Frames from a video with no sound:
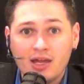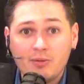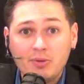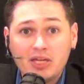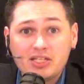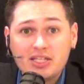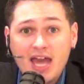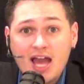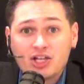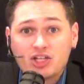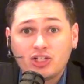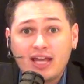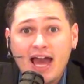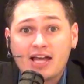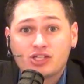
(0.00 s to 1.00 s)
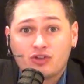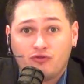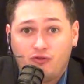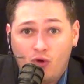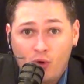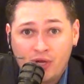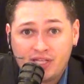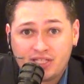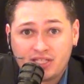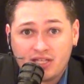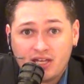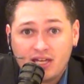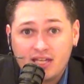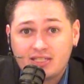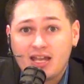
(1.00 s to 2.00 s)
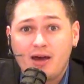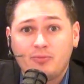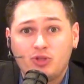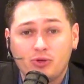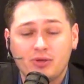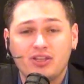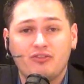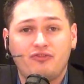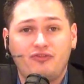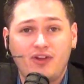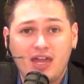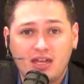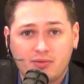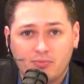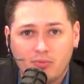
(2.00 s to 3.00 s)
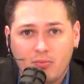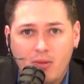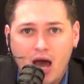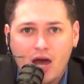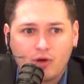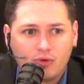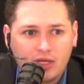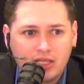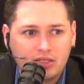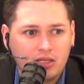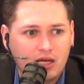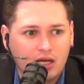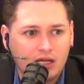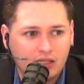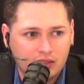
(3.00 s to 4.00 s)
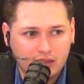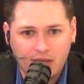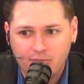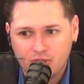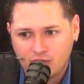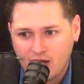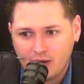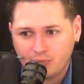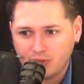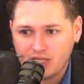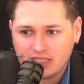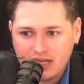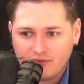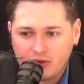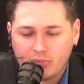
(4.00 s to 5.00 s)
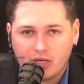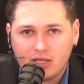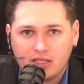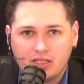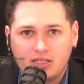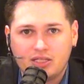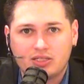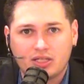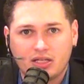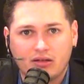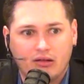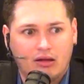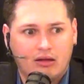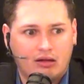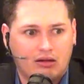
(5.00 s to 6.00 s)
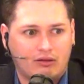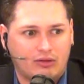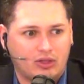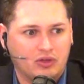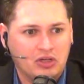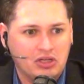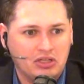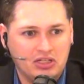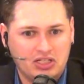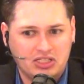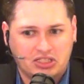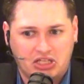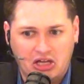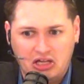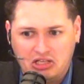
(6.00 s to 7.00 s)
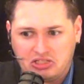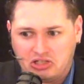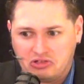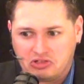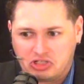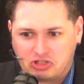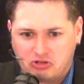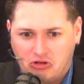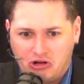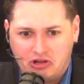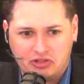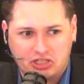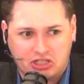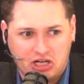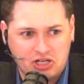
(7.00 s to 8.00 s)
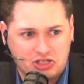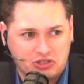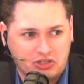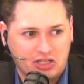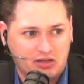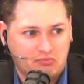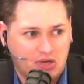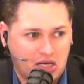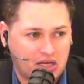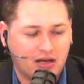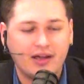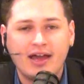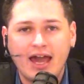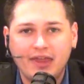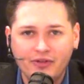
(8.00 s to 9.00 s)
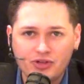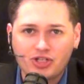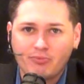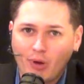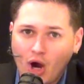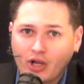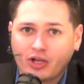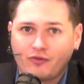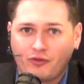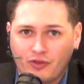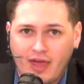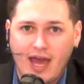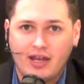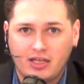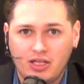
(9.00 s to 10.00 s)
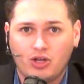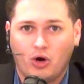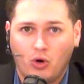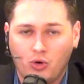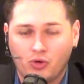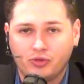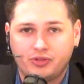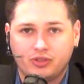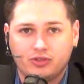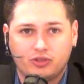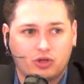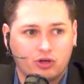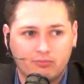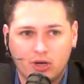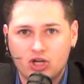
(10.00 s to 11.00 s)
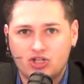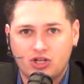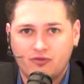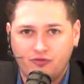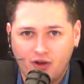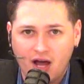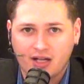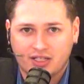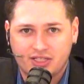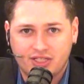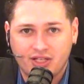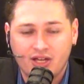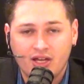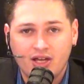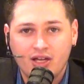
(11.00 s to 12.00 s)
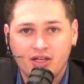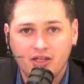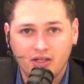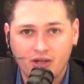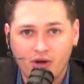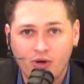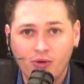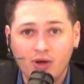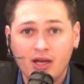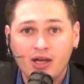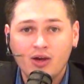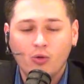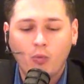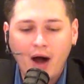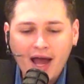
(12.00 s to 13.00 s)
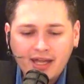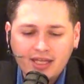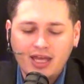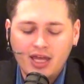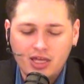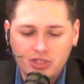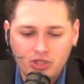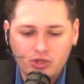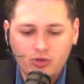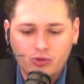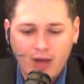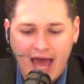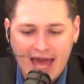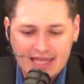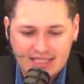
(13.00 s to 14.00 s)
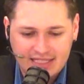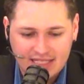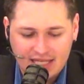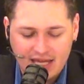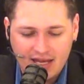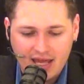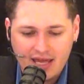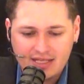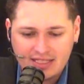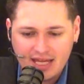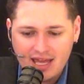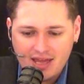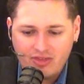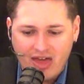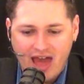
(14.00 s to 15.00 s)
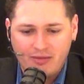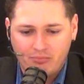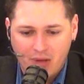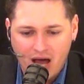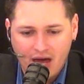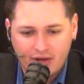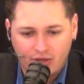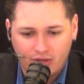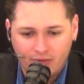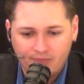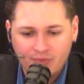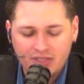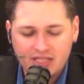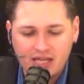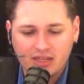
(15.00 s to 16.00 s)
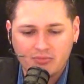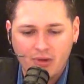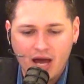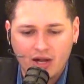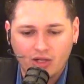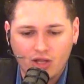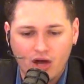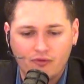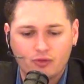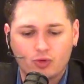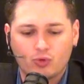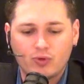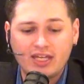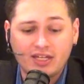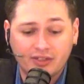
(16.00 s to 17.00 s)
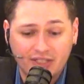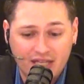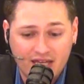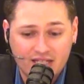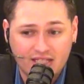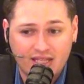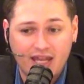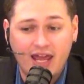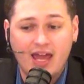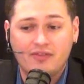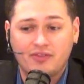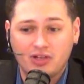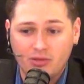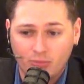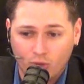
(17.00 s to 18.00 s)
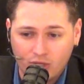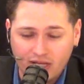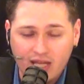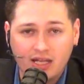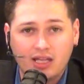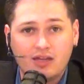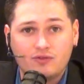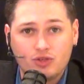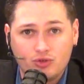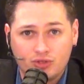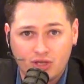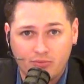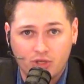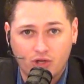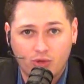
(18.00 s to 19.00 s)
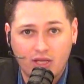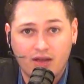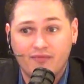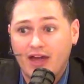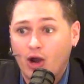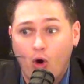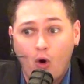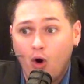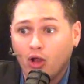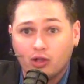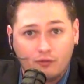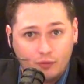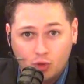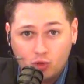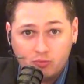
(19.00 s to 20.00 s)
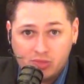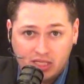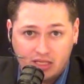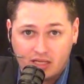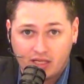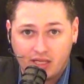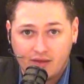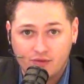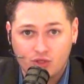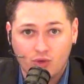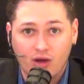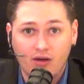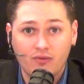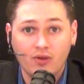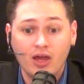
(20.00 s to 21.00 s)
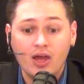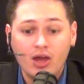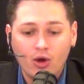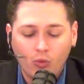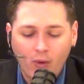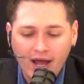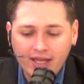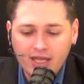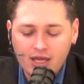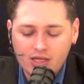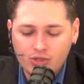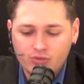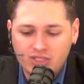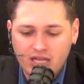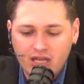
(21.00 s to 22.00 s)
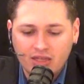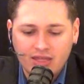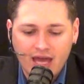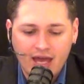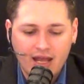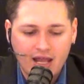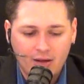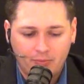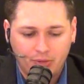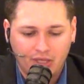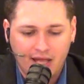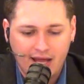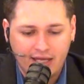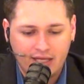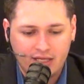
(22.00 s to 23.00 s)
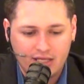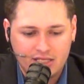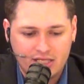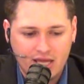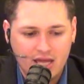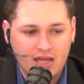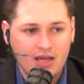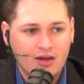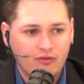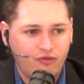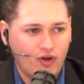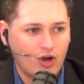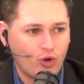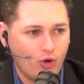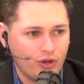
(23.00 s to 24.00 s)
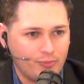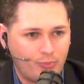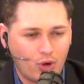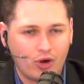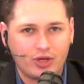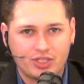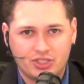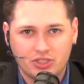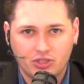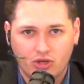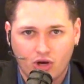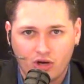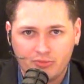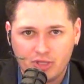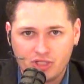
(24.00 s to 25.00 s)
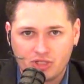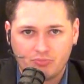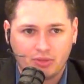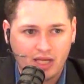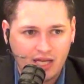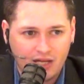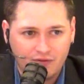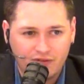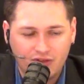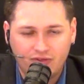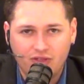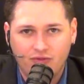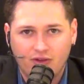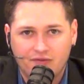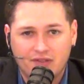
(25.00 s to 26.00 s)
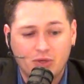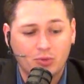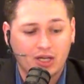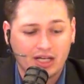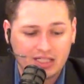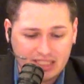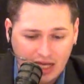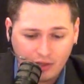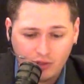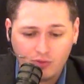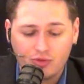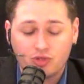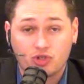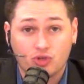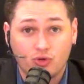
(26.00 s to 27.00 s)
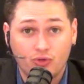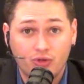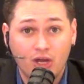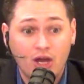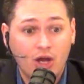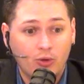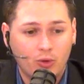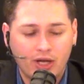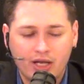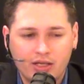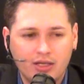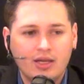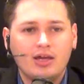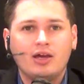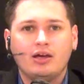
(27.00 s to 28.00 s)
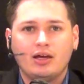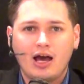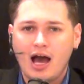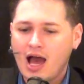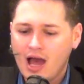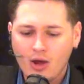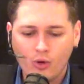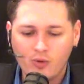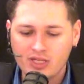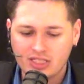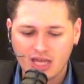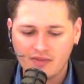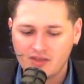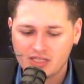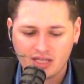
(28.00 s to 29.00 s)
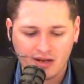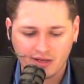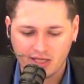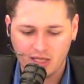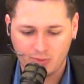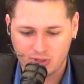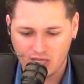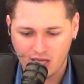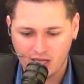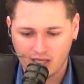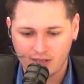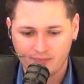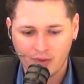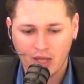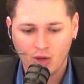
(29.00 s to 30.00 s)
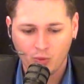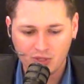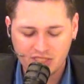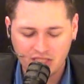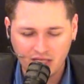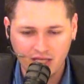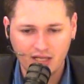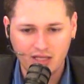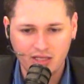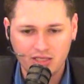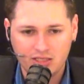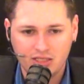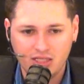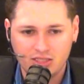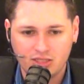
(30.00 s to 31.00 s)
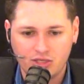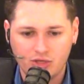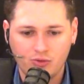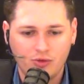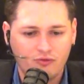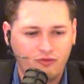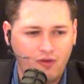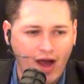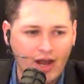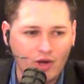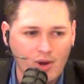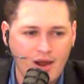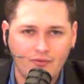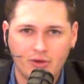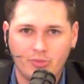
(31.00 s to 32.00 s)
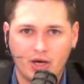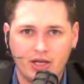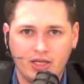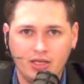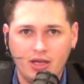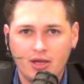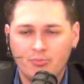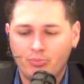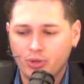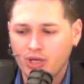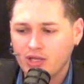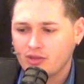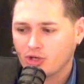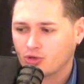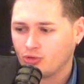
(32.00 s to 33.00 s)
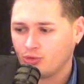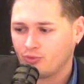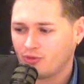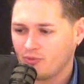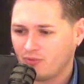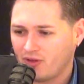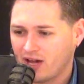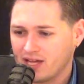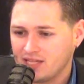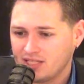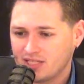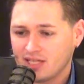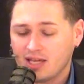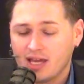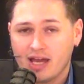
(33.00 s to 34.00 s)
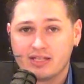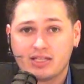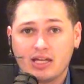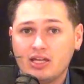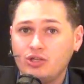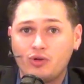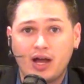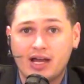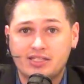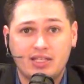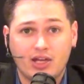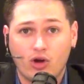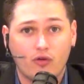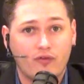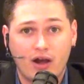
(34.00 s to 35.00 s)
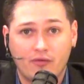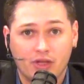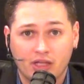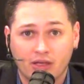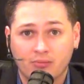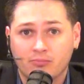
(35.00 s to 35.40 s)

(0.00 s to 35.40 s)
Because he actually has a voice. He's not doing the fake moderate. Uh, let me try to please everybody. He's like, oh, these kids are destroying the country and man. And there's a market for that in old curmudgeon fucks, you know. Why can't you, as CNN, take that model, take the model of realness that Anthony Bourdain gives you some degree of, that all of new media gives you of? Why can't you take that and apply it and say, fuck all the partisan garbage and playing a 50 50? We're going to tell you the truth. We're going to I always said this and I'll keep saying it. What CNN needs to do, fire everybody, bring in the crew from Vice, and say, you guys take over everything.